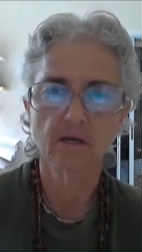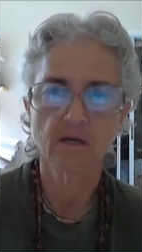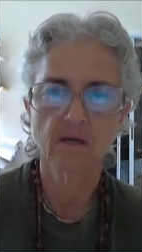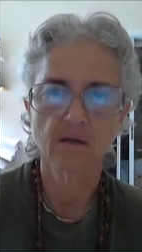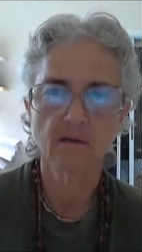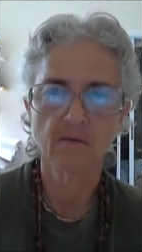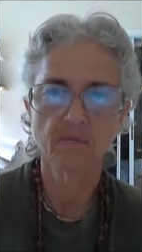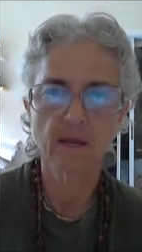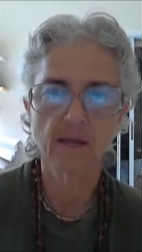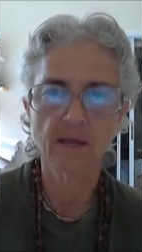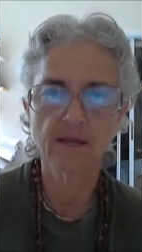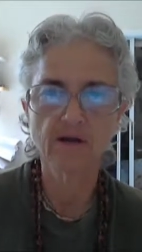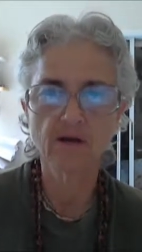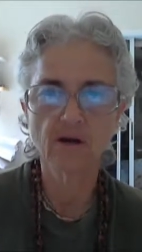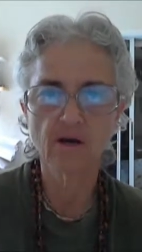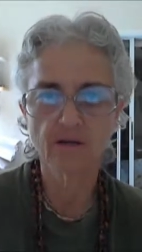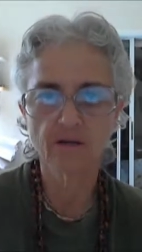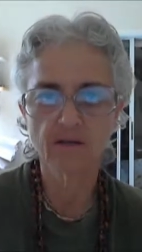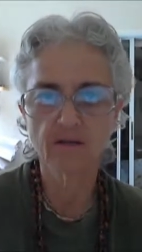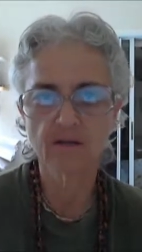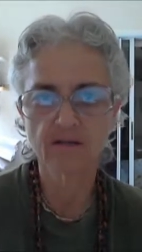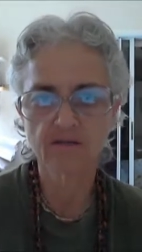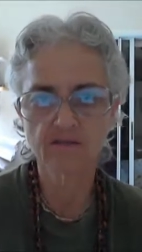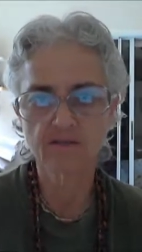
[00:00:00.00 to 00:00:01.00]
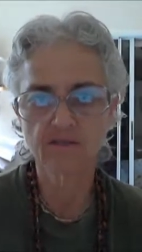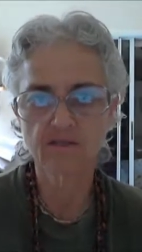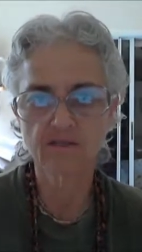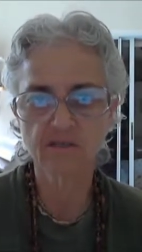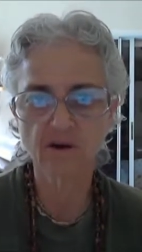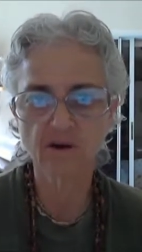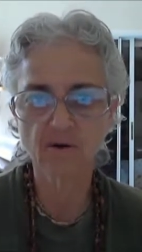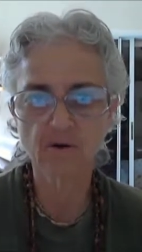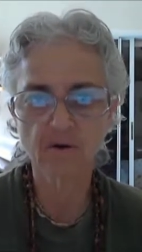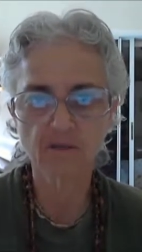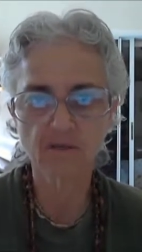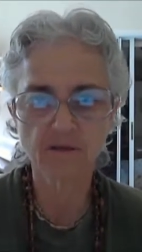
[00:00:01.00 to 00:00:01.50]
may not
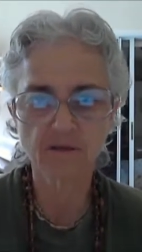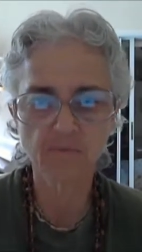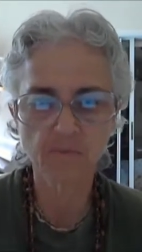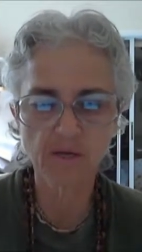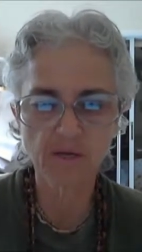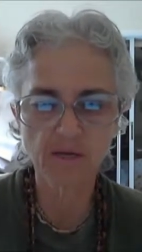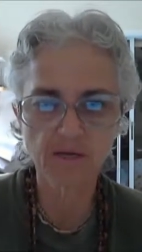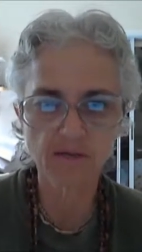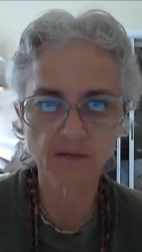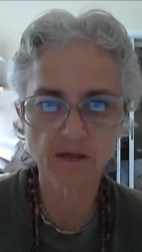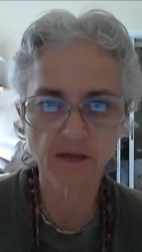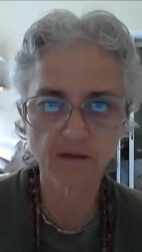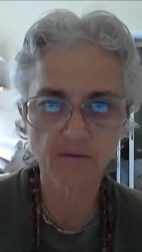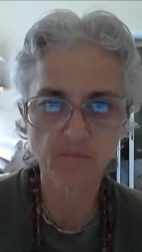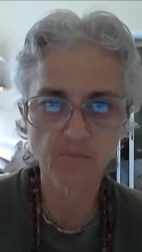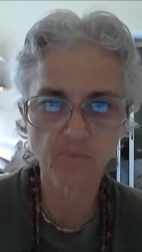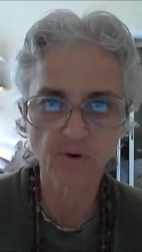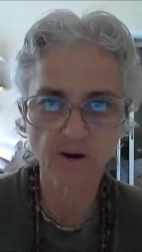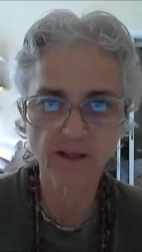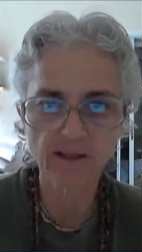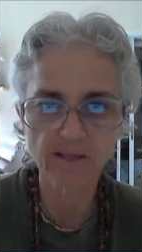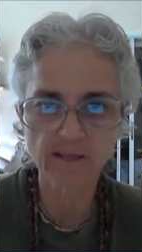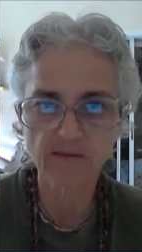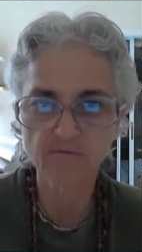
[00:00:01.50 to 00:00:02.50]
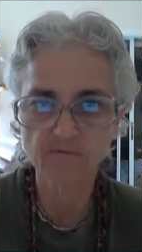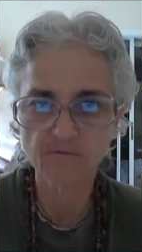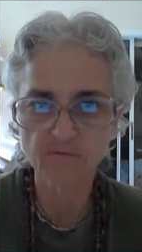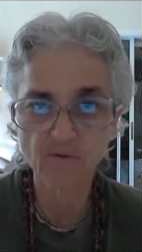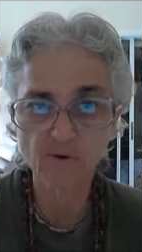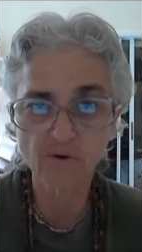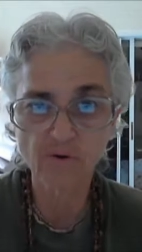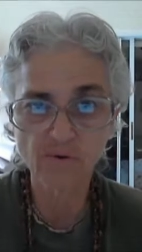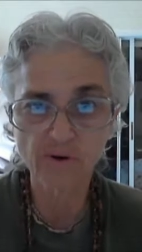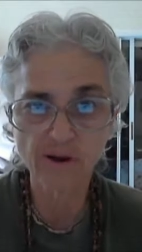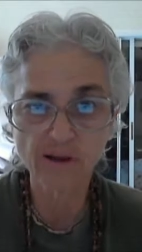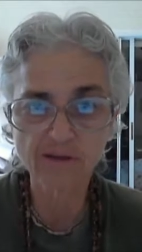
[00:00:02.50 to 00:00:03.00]
necessarily mean like breaking
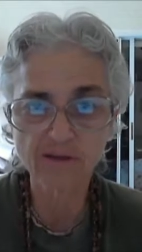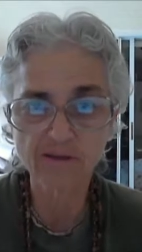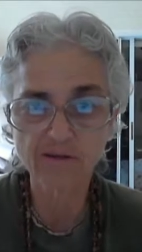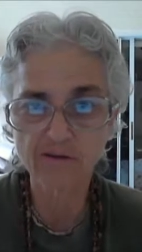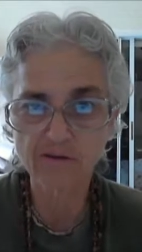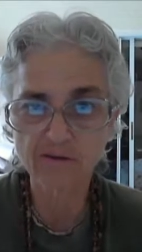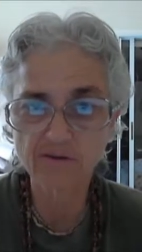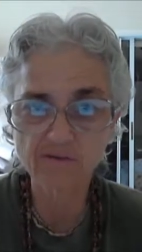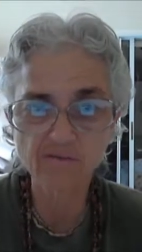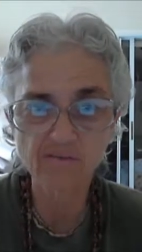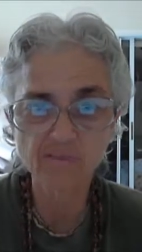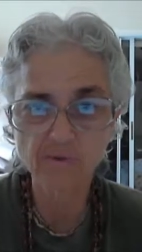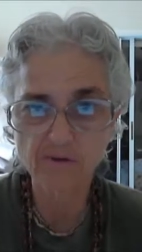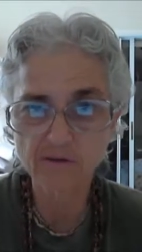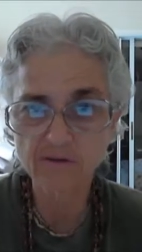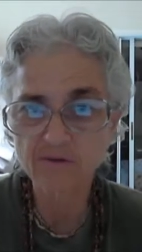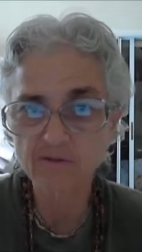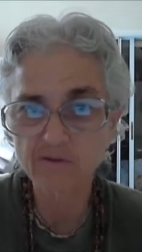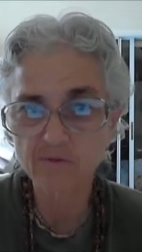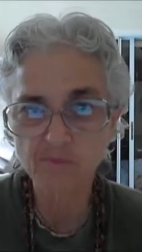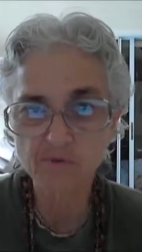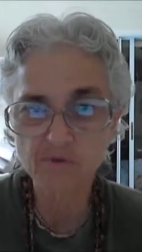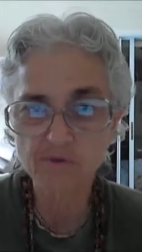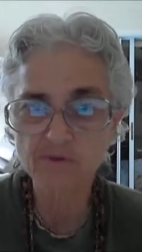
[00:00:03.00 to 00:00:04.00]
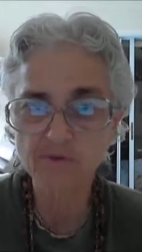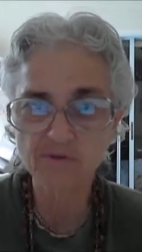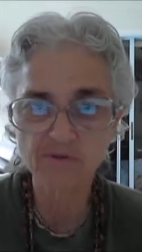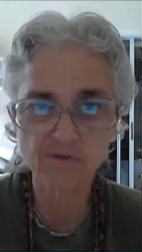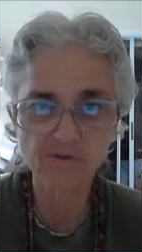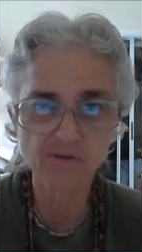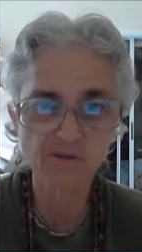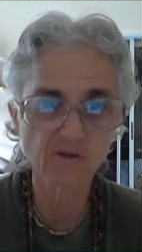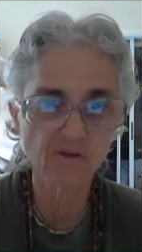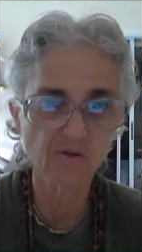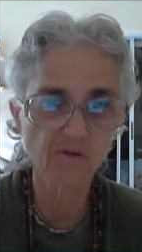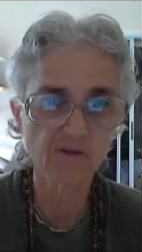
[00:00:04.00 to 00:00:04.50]
four regulative principles
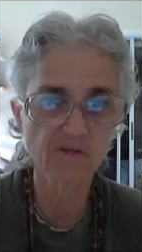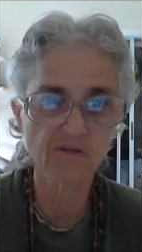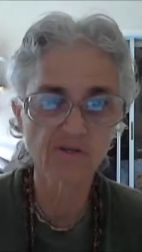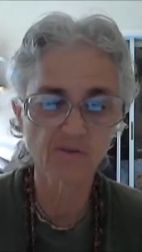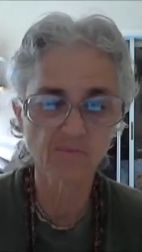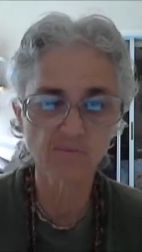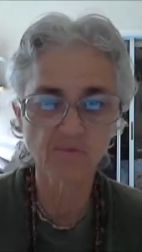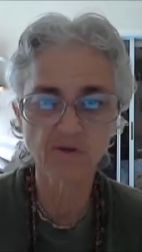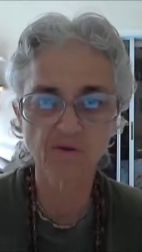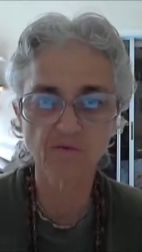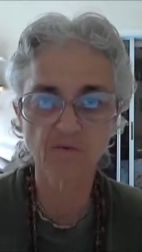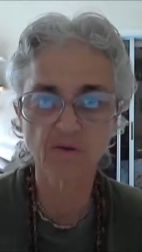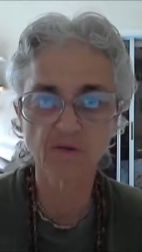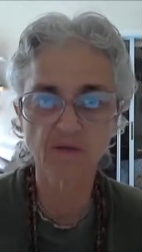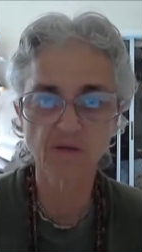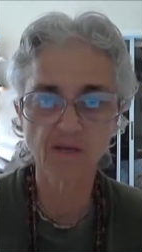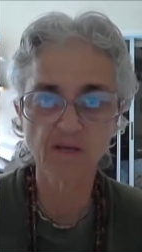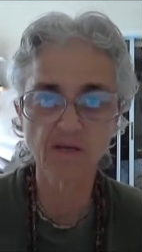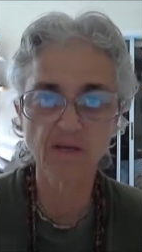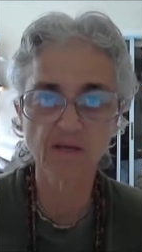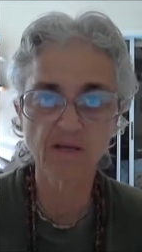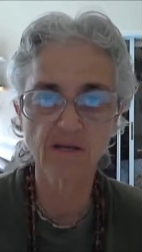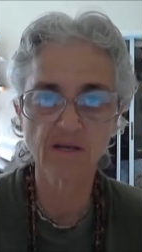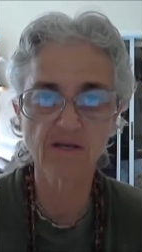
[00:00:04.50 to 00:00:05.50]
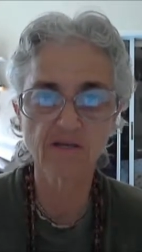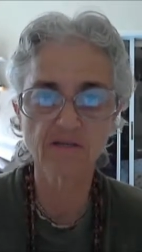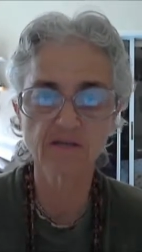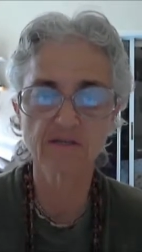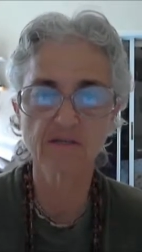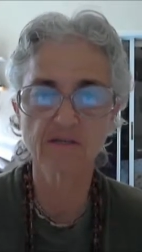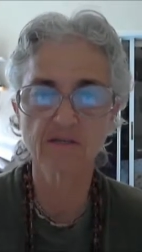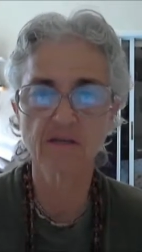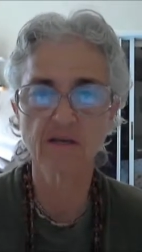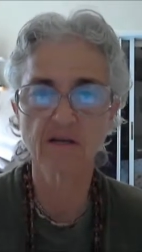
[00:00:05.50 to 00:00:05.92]
and doing something really hideous.